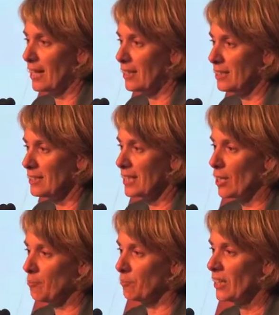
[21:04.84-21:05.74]
and
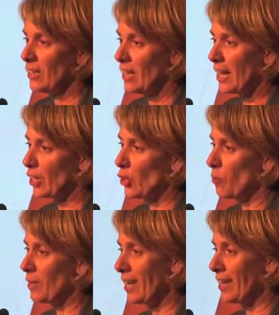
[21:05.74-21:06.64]
um,
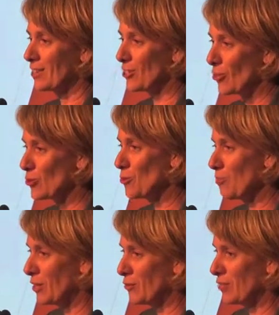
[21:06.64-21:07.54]
economic and social
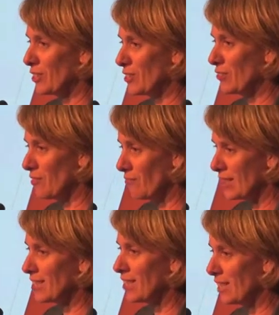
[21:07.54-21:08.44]
benefits of
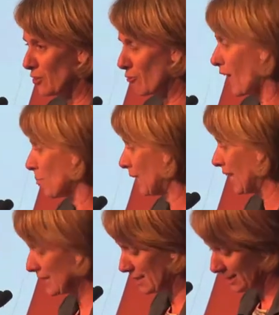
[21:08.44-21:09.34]
investing in the right
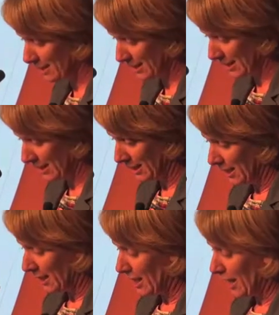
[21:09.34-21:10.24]
places.
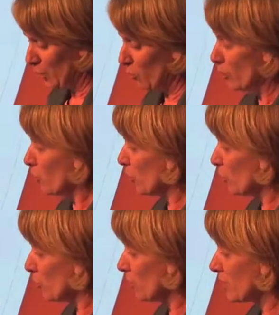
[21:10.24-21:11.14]
Uh, we want to
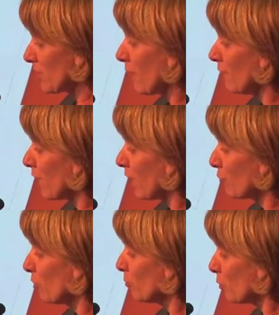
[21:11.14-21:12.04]
use it to advocate
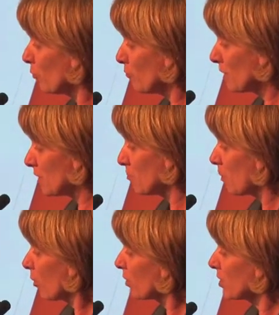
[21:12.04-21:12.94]
for improvements in
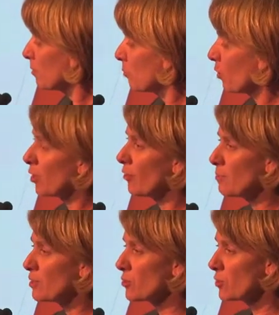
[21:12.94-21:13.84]
policy and
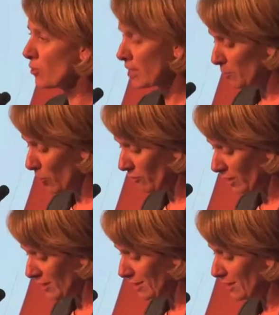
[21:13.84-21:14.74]
programs to address poverty and